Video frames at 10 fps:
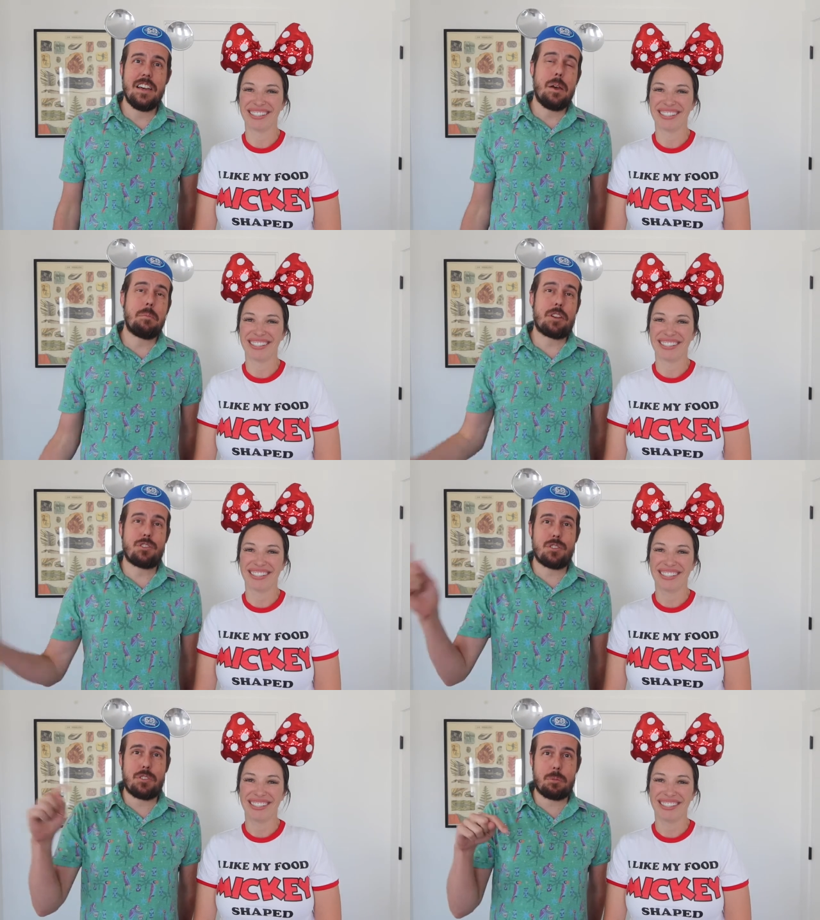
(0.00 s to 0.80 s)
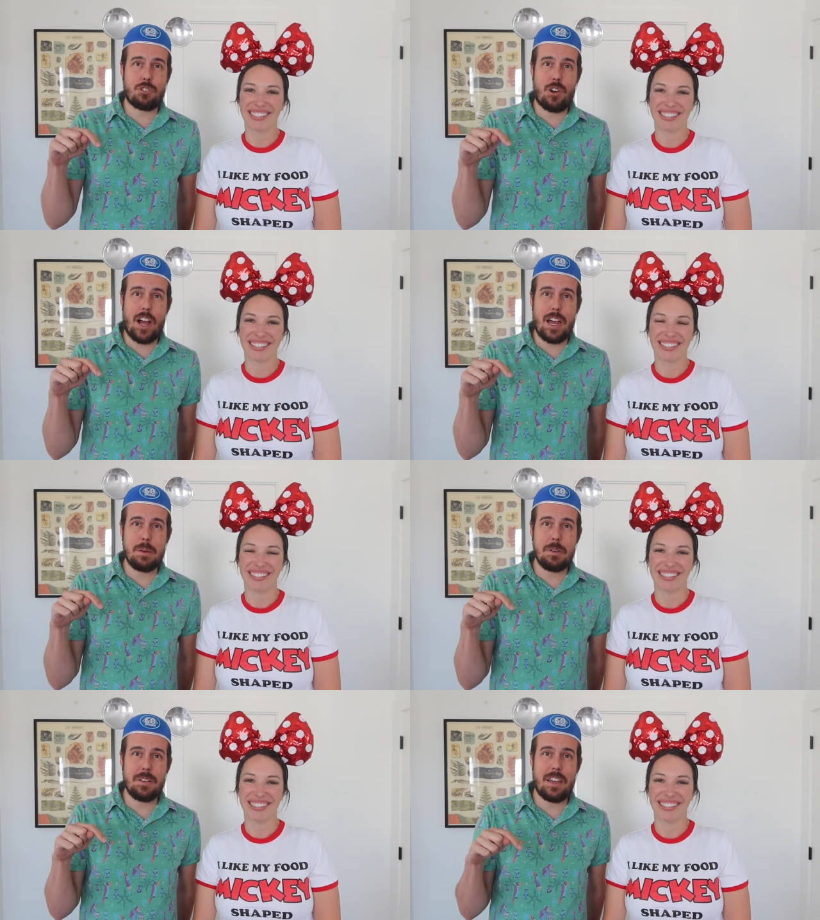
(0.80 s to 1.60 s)
Speaker 1: Make sure to subscribe
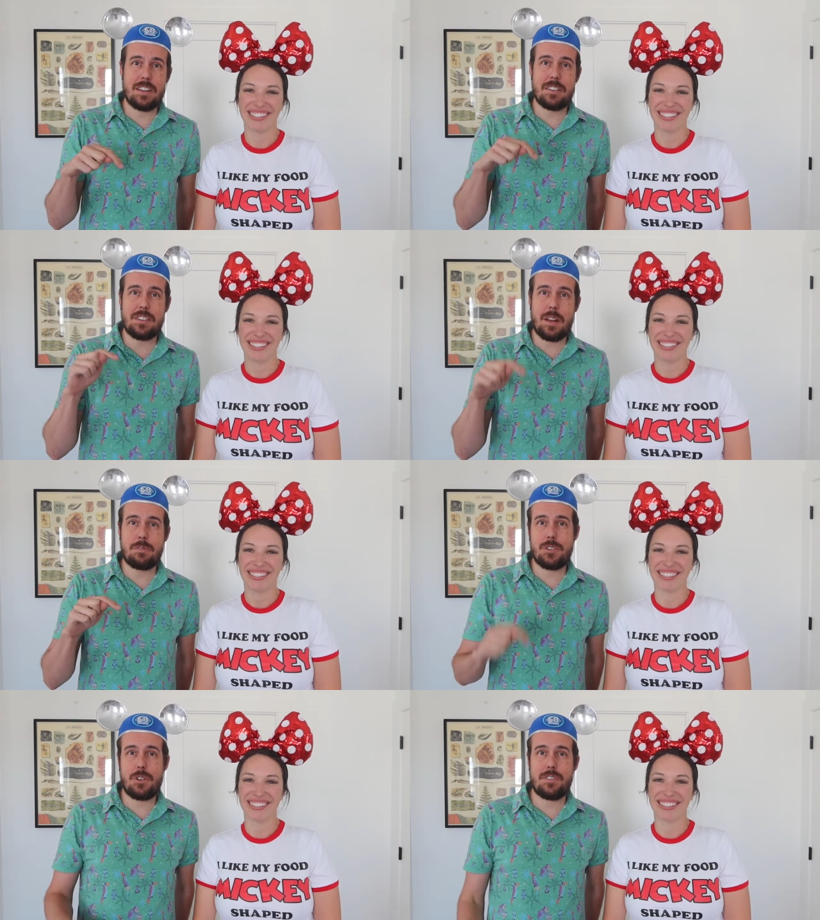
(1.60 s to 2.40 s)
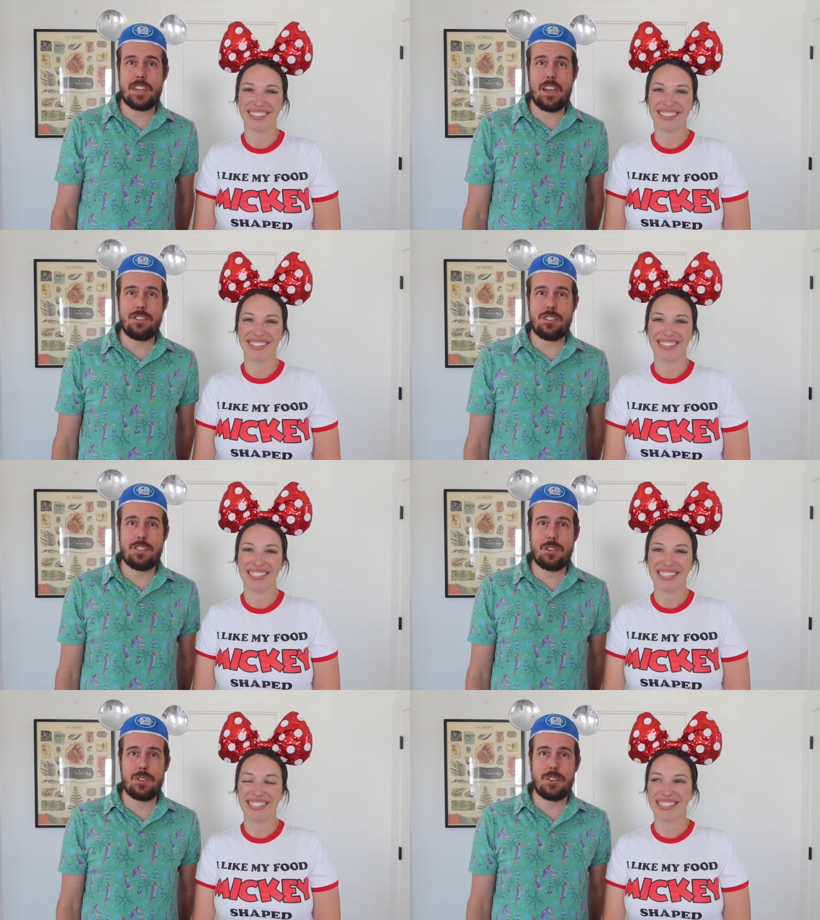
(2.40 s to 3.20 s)
and sign up for notifications
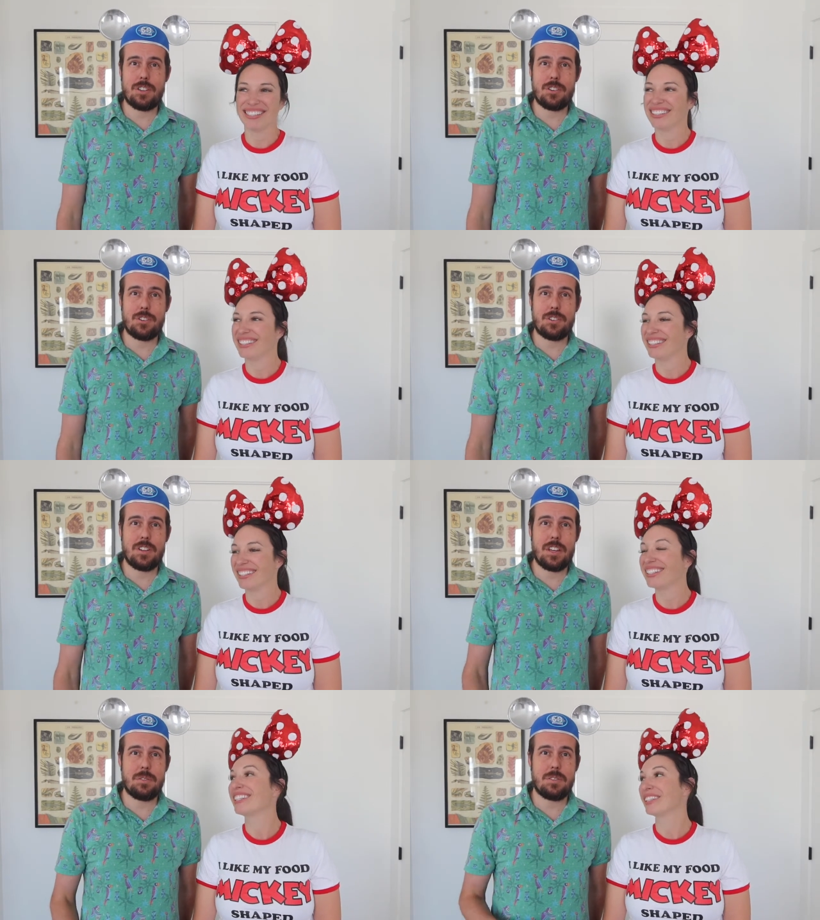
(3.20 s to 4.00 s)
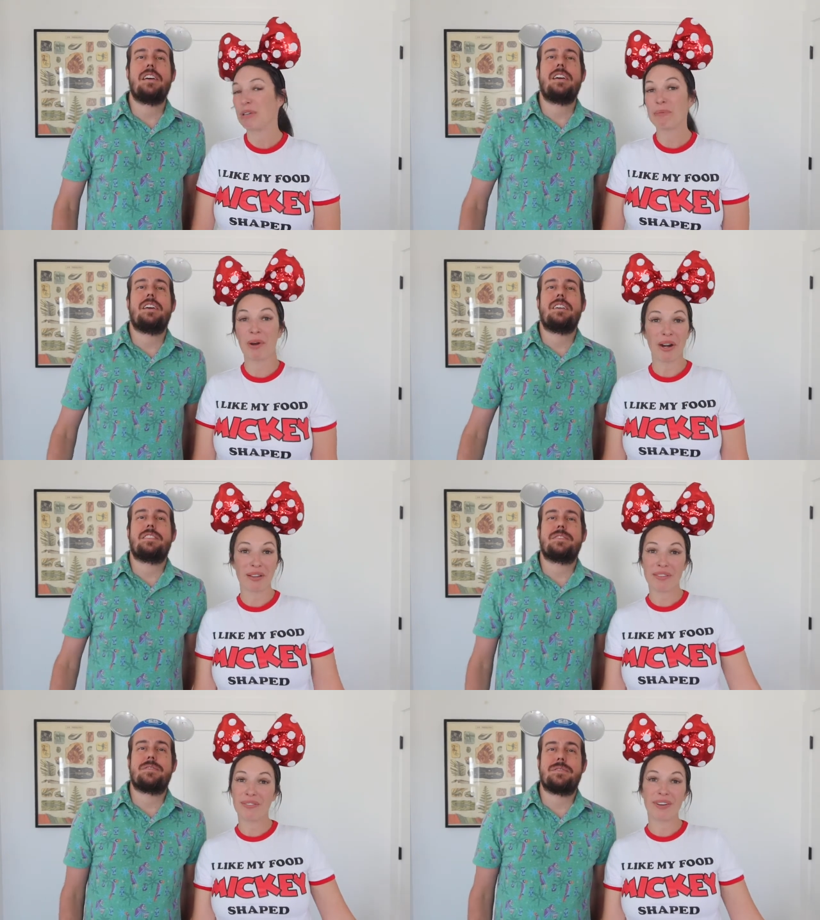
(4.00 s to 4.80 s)
so you can learn and be part of
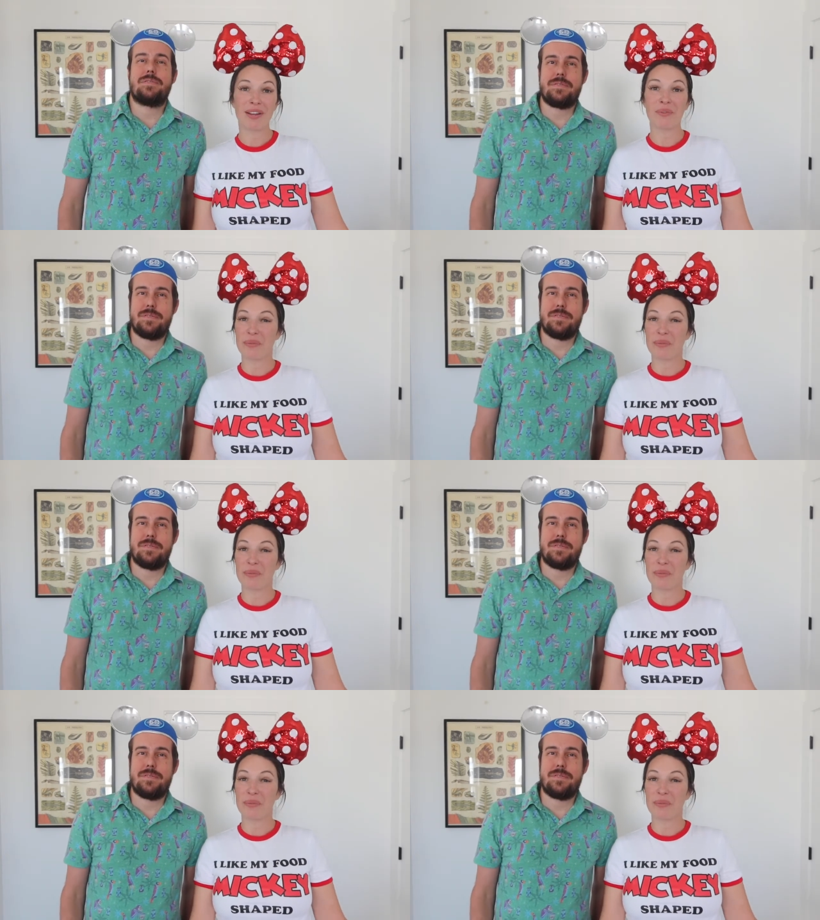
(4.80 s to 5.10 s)
the fun.